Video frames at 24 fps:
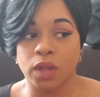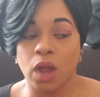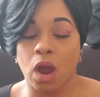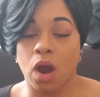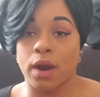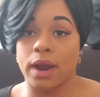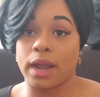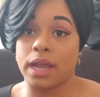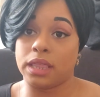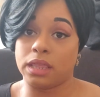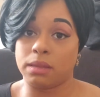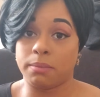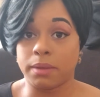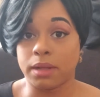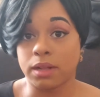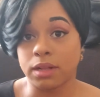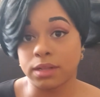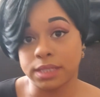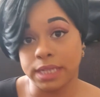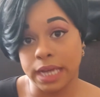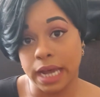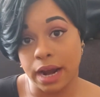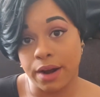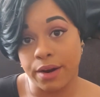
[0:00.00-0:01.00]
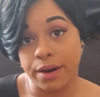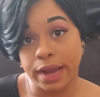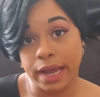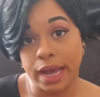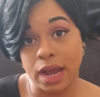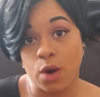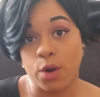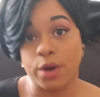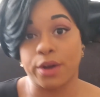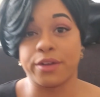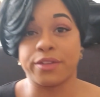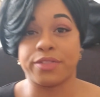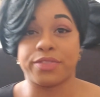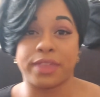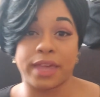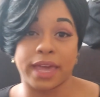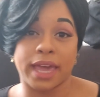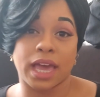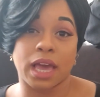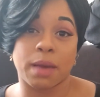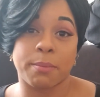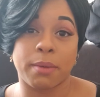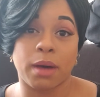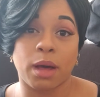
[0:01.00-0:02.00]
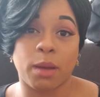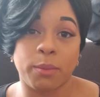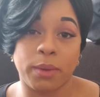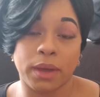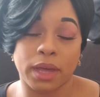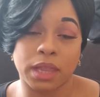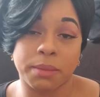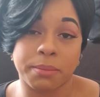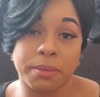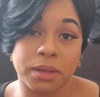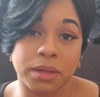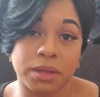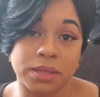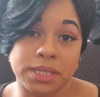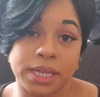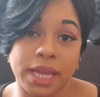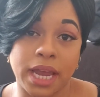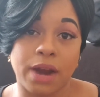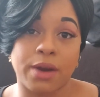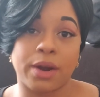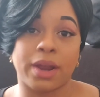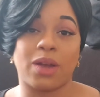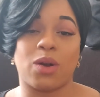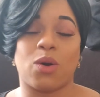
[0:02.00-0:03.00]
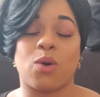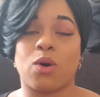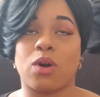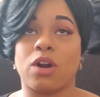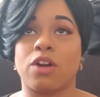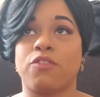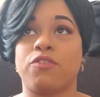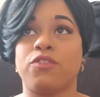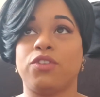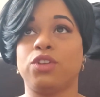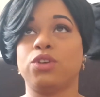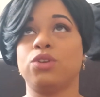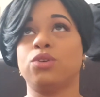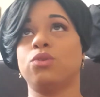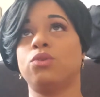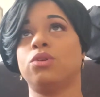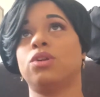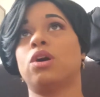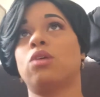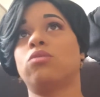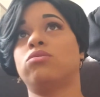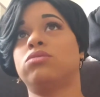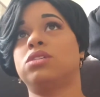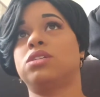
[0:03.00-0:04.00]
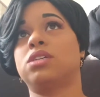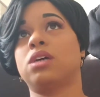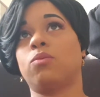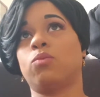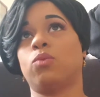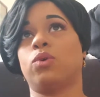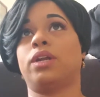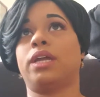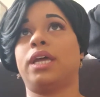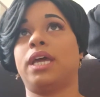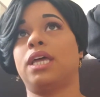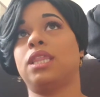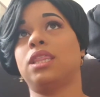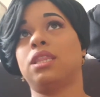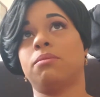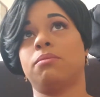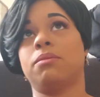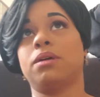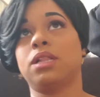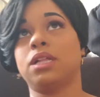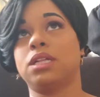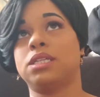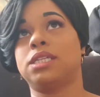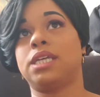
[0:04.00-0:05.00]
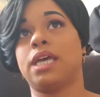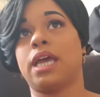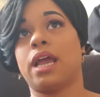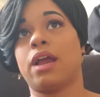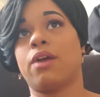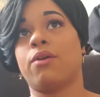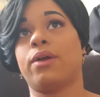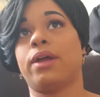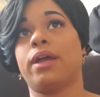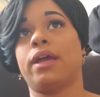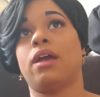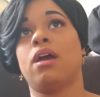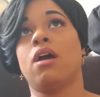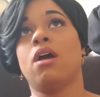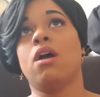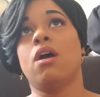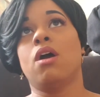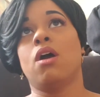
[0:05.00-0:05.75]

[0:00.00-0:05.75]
are in the military, or you're thinking about being in the military, or if you know someone in the military,